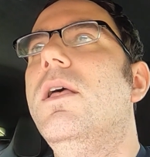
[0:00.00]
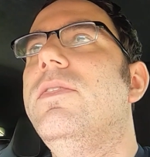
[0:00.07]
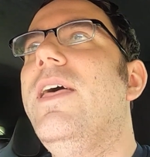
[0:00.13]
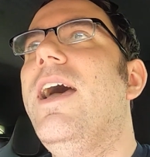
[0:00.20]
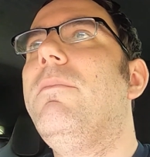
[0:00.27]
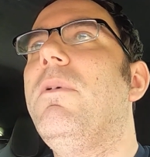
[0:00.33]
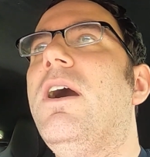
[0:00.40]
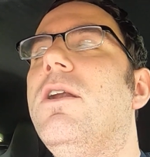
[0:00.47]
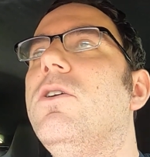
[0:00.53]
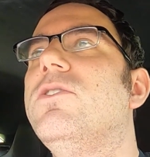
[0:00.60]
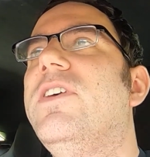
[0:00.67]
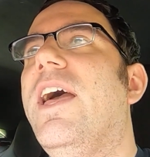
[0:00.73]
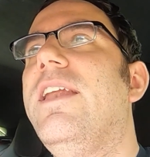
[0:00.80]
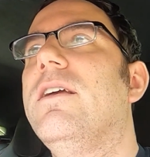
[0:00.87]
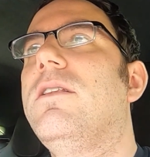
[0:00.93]
that model
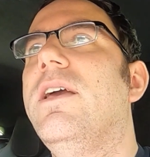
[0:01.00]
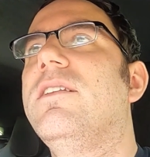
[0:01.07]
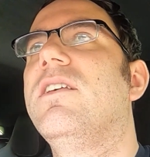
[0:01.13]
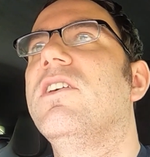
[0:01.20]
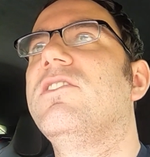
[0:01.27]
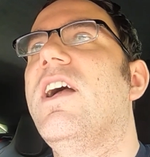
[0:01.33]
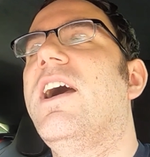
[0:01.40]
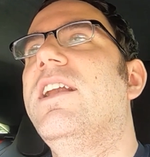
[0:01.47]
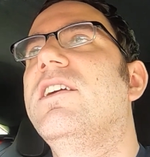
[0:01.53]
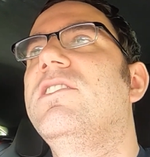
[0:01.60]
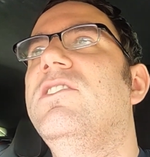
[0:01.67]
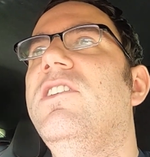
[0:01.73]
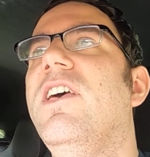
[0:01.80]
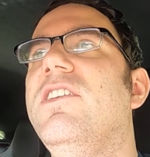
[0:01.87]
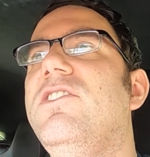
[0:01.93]
technically does not
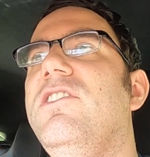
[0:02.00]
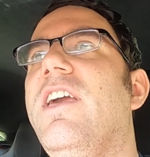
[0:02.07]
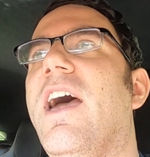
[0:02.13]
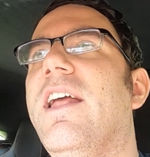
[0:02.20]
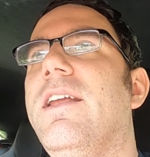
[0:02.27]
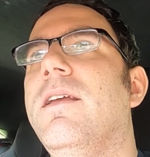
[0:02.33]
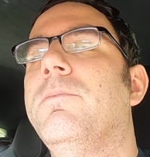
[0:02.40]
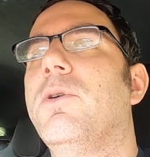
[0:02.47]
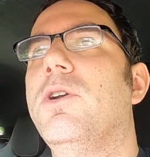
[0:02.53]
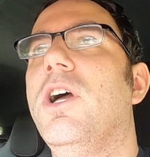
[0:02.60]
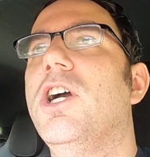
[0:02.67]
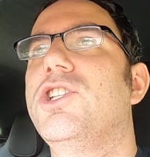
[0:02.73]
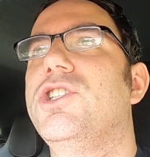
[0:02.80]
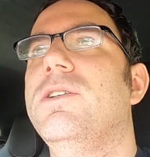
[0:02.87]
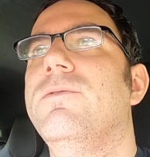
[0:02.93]
exist yet in
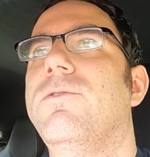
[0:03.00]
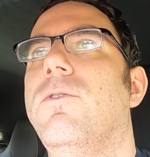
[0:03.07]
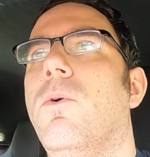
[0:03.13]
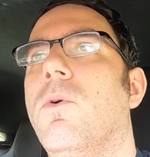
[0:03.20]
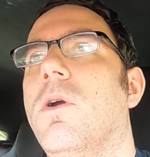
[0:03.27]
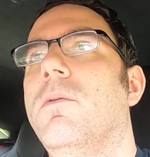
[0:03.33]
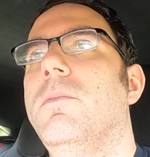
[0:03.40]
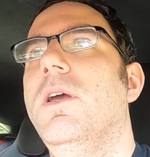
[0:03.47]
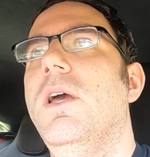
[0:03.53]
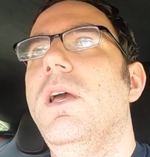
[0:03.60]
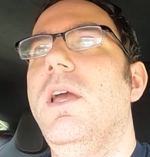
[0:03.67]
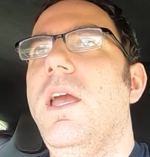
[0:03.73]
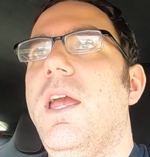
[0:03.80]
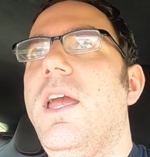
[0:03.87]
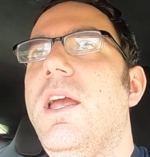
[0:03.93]
production
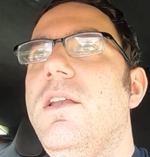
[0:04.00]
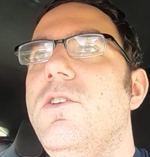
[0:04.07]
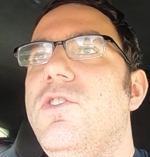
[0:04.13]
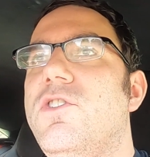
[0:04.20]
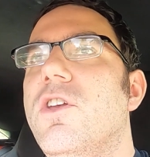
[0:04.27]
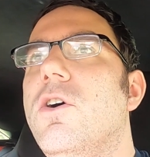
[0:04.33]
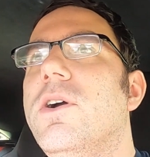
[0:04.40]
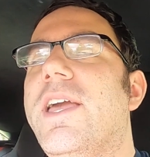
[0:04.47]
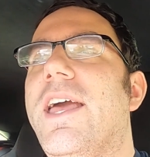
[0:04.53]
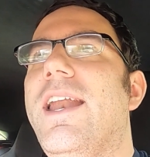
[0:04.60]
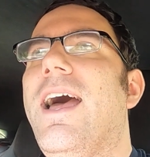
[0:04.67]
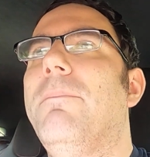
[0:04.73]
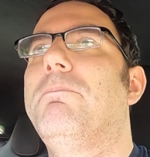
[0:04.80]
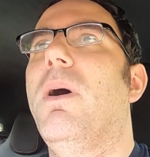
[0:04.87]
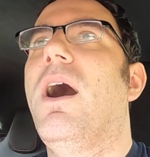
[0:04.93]
form, and you still
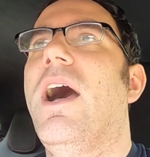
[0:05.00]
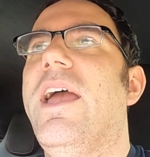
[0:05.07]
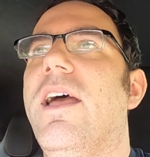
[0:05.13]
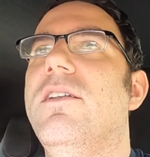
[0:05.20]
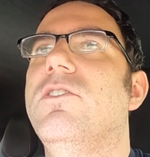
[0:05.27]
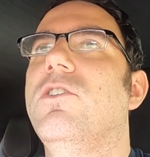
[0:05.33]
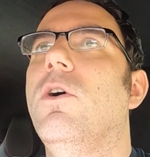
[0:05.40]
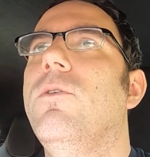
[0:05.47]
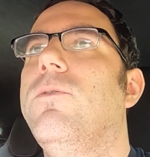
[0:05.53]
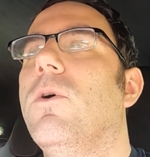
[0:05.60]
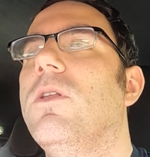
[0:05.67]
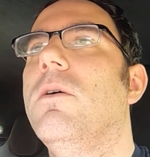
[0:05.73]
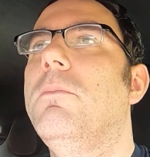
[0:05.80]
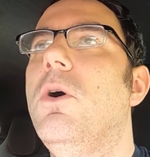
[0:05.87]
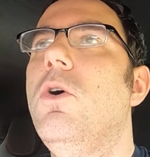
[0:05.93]
cannot buy it. So for
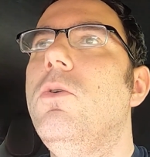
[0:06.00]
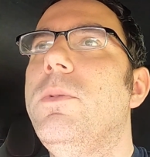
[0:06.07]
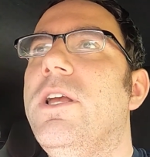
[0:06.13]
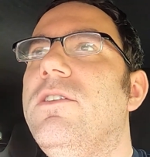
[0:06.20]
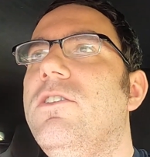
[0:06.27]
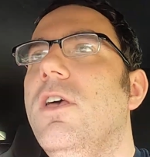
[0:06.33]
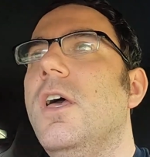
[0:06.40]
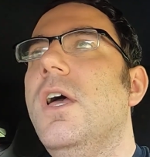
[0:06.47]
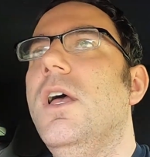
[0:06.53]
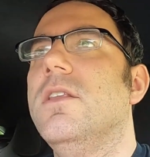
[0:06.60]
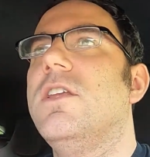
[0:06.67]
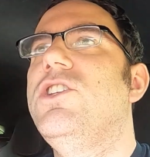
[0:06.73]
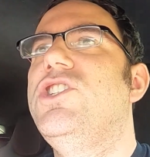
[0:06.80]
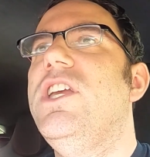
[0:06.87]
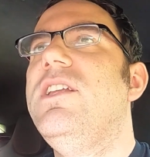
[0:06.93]
the moment,
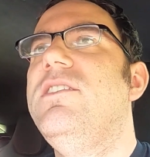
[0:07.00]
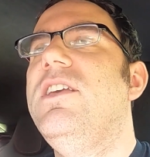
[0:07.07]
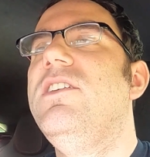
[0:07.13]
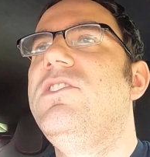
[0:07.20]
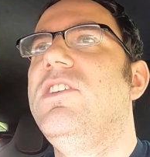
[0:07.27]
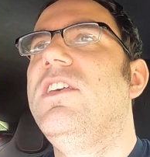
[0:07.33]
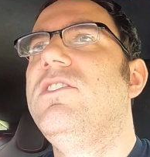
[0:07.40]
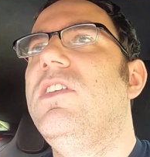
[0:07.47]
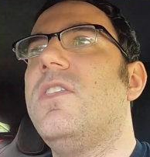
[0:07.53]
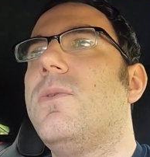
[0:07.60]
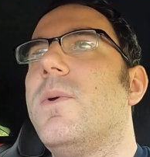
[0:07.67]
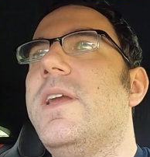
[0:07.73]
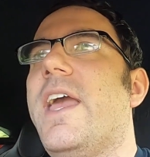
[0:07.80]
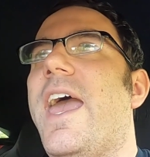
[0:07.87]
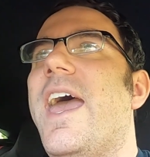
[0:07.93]
the
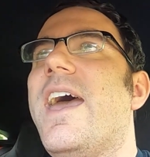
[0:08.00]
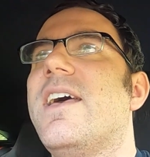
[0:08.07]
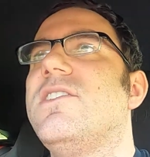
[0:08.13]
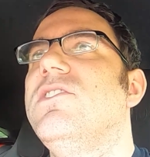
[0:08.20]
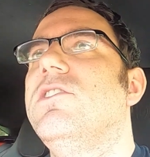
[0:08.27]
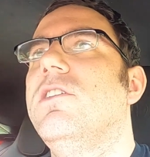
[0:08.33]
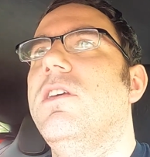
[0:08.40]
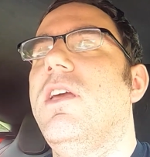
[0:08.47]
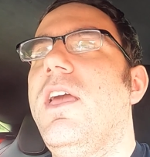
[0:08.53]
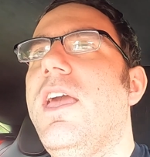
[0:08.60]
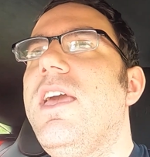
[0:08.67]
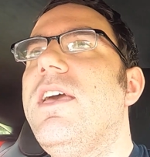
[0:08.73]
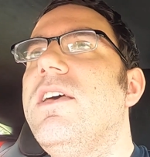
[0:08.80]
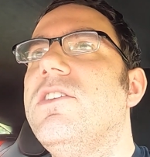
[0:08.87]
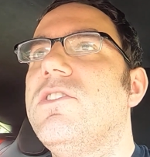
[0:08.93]
GT63S
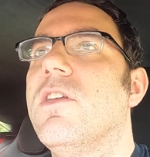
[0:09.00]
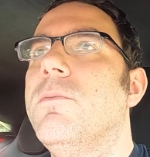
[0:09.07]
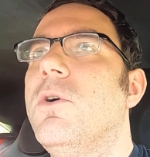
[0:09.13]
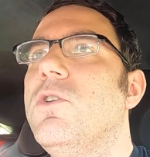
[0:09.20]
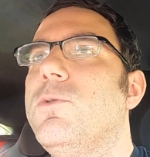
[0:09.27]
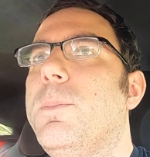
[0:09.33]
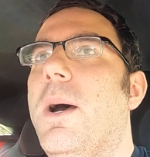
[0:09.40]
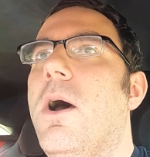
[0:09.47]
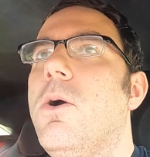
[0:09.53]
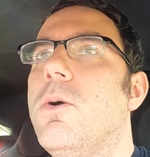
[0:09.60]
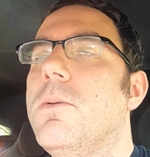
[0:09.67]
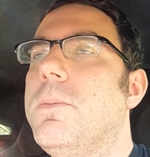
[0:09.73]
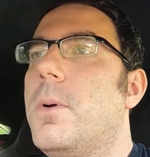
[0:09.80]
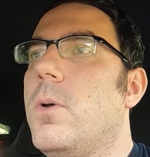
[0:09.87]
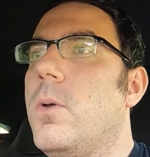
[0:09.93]
is the most
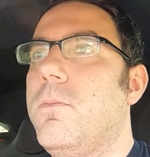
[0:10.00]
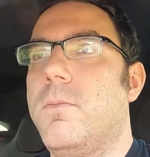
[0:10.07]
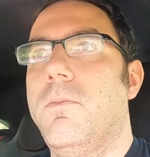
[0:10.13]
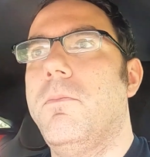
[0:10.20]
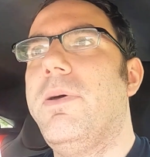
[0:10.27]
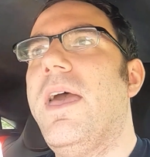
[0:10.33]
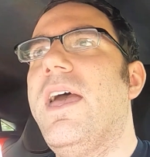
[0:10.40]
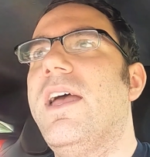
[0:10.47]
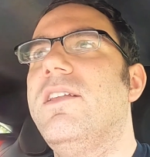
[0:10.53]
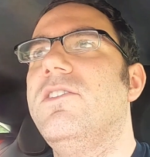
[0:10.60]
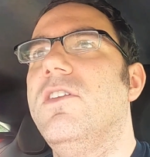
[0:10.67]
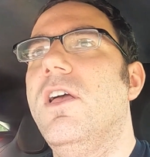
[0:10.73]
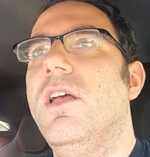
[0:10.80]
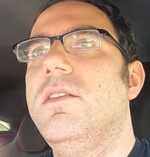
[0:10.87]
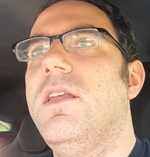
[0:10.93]
powerful
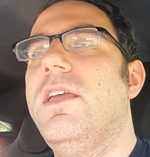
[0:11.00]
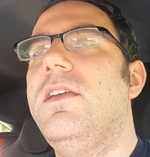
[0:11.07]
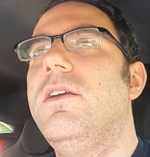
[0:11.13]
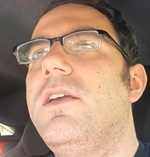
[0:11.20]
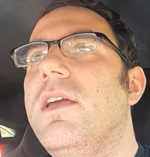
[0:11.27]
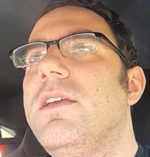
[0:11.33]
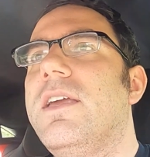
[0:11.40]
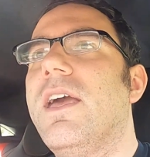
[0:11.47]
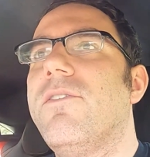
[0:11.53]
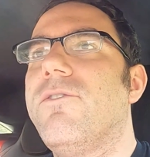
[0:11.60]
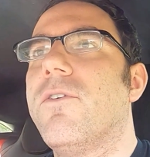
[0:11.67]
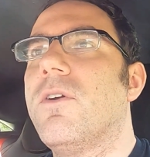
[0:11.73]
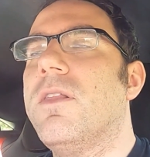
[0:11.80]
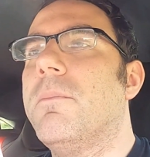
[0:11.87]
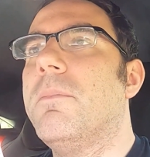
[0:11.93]
Benz that you can get
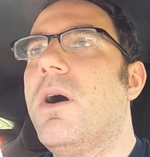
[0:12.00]
for the